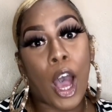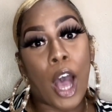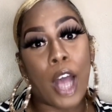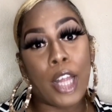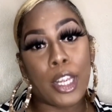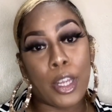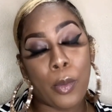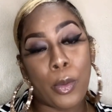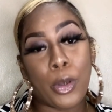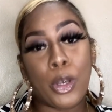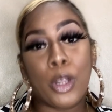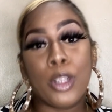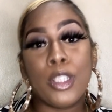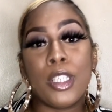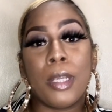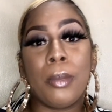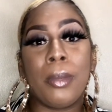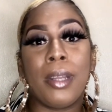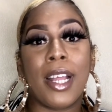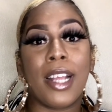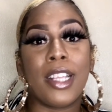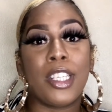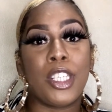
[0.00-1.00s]
And then when you see
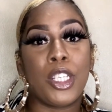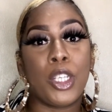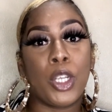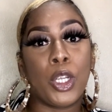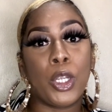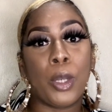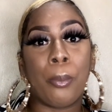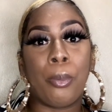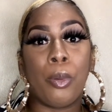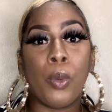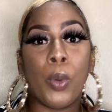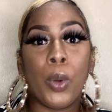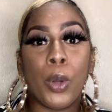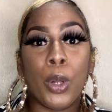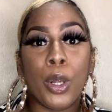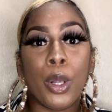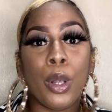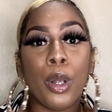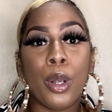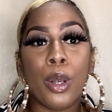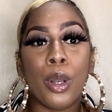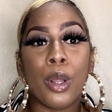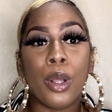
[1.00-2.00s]
me dancing on the
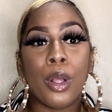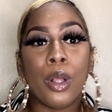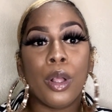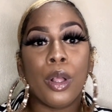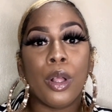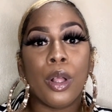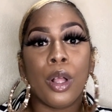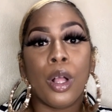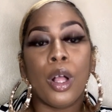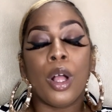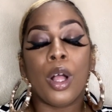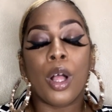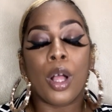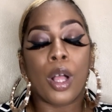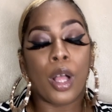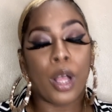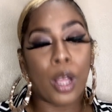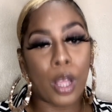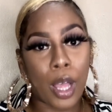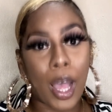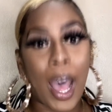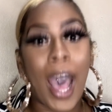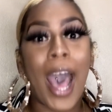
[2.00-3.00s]
pole
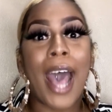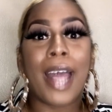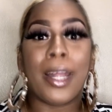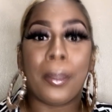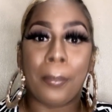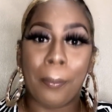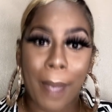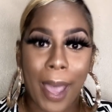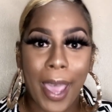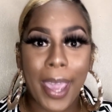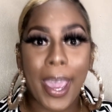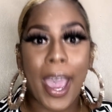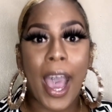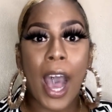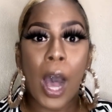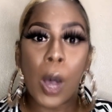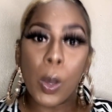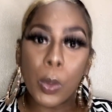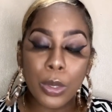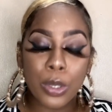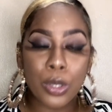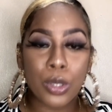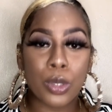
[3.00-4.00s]
at my
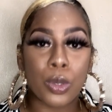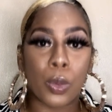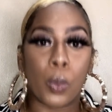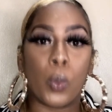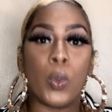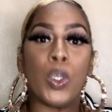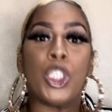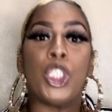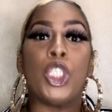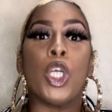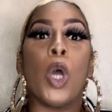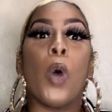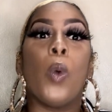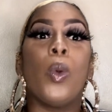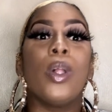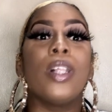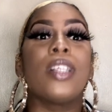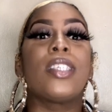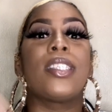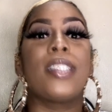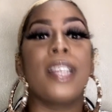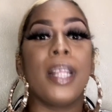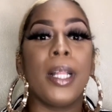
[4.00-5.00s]
house, which you
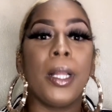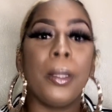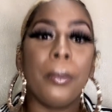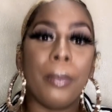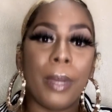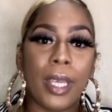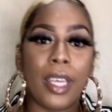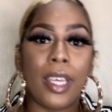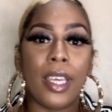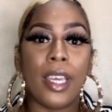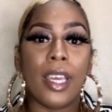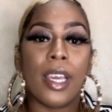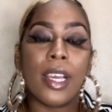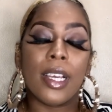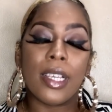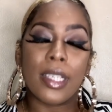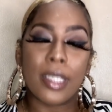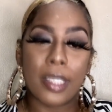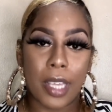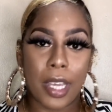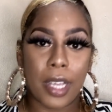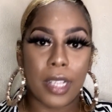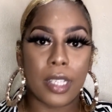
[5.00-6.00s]
will still be
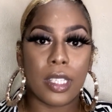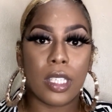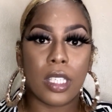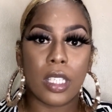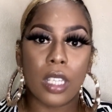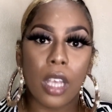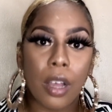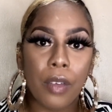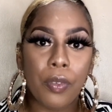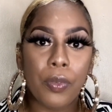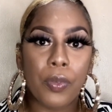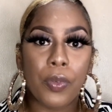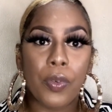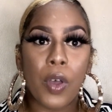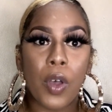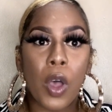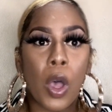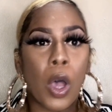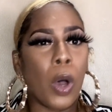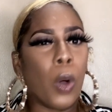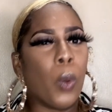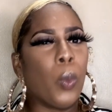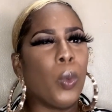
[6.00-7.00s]
saying stuff,
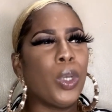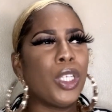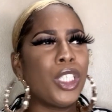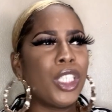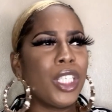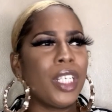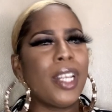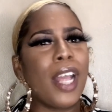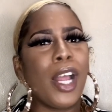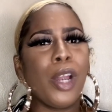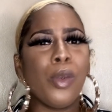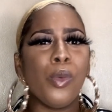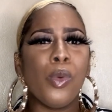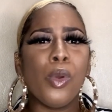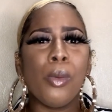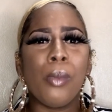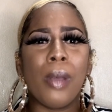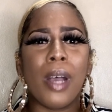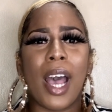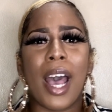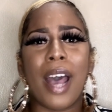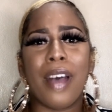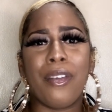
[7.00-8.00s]
which in that
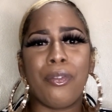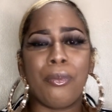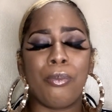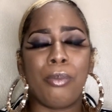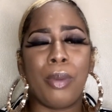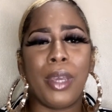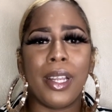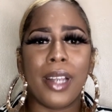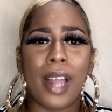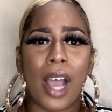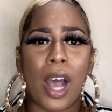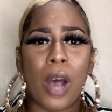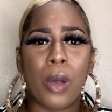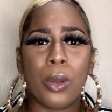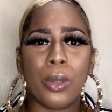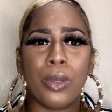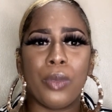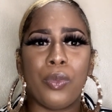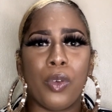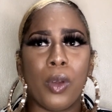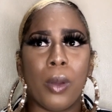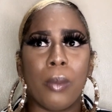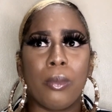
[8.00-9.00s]
room I have been
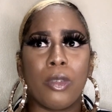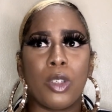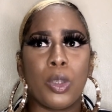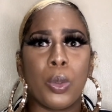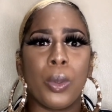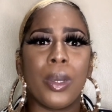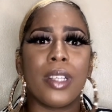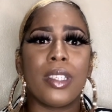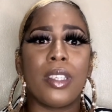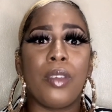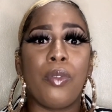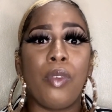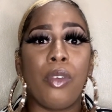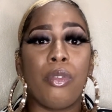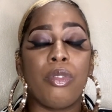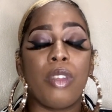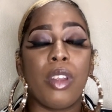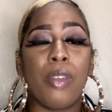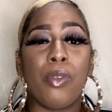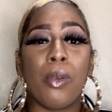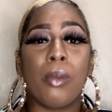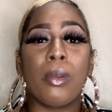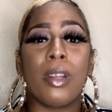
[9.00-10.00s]
out from
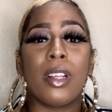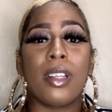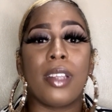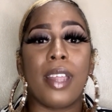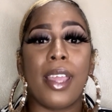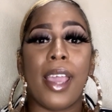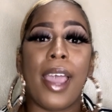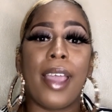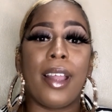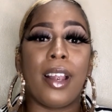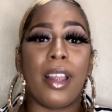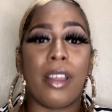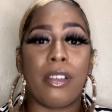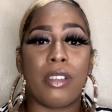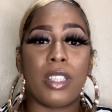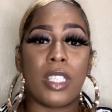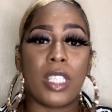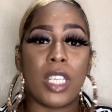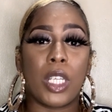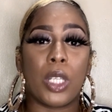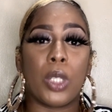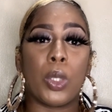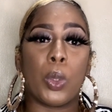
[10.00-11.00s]
2015, from the day I left
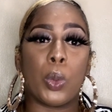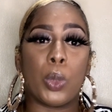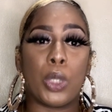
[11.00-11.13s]
St.